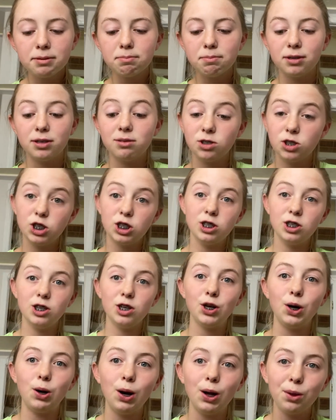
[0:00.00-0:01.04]
But
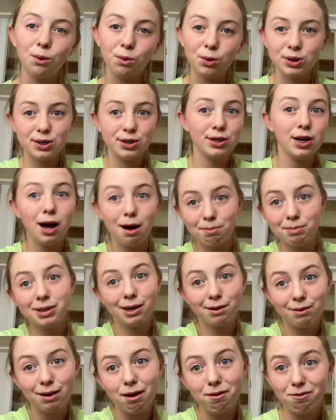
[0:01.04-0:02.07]
all the horses hop to get
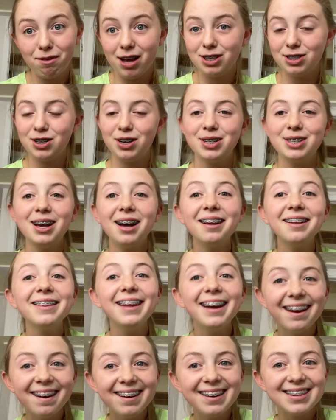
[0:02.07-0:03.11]
around faster. It's
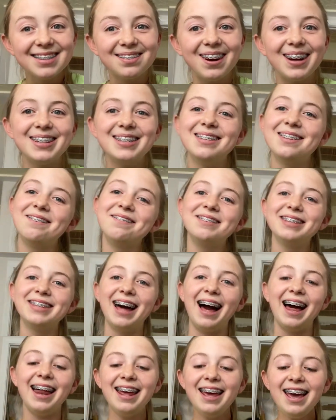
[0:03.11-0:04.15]
hilarious watching them do
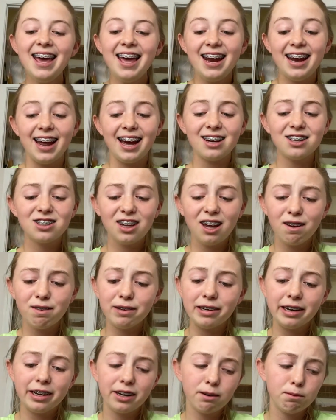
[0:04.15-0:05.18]
that. I actually
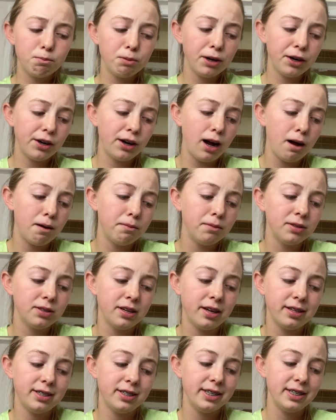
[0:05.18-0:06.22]
haven't put her hobbles
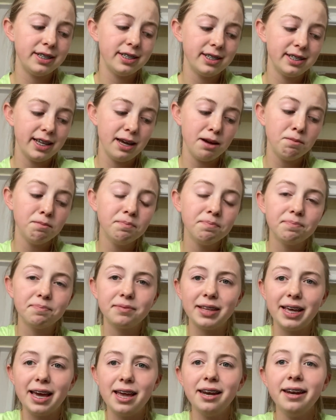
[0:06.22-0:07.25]
on since
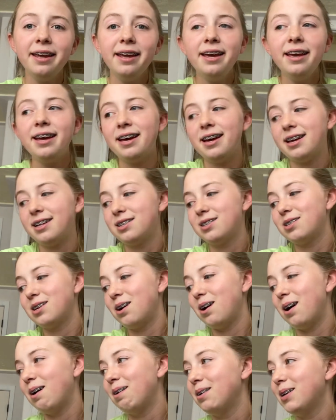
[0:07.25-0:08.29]
then. So
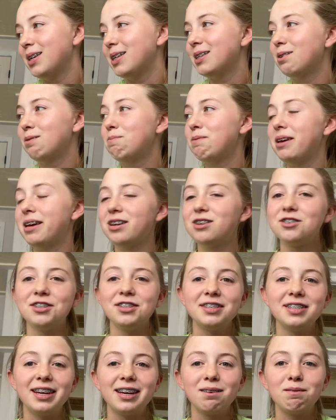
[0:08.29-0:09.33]
it'll be
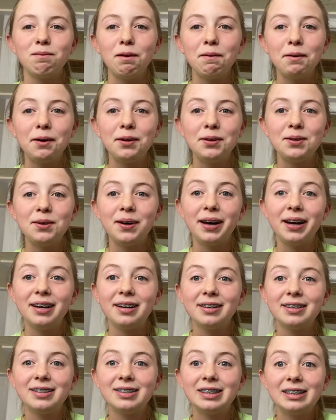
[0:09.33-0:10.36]
interesting. Maybe I'll do a
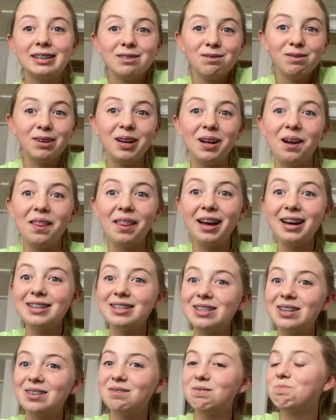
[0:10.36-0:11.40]
video on that
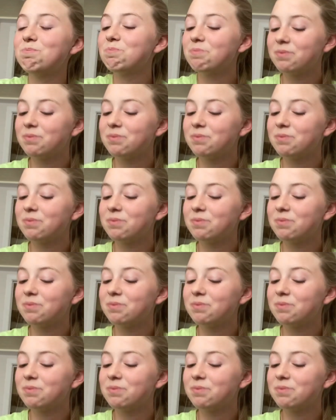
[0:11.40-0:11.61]
soon.